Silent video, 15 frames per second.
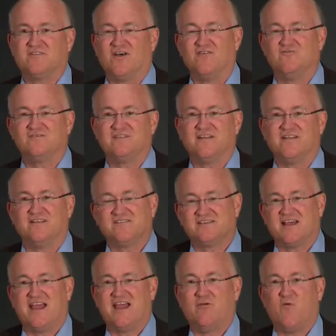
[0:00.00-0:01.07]
Those that
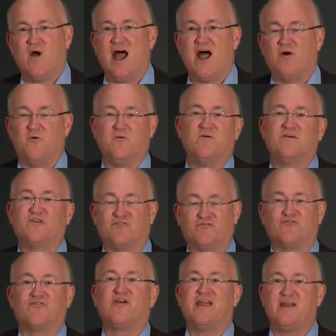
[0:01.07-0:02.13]
say, wow, you're
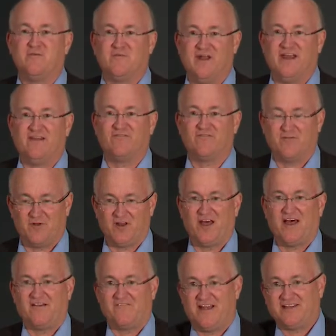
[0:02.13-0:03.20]
freeing me from a
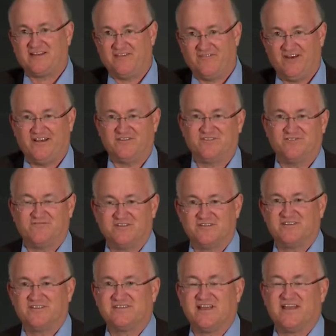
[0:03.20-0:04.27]
lot of activity, as you
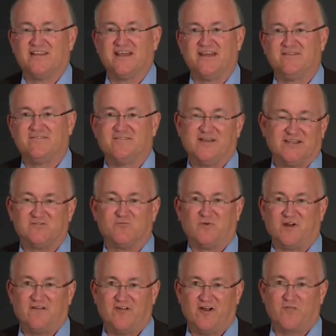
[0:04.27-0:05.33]
just said, that isn't
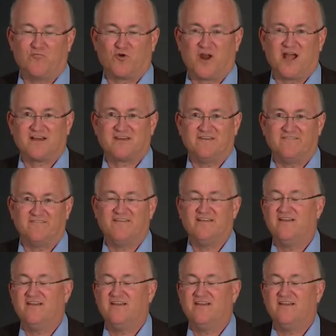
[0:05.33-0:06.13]
really very productive.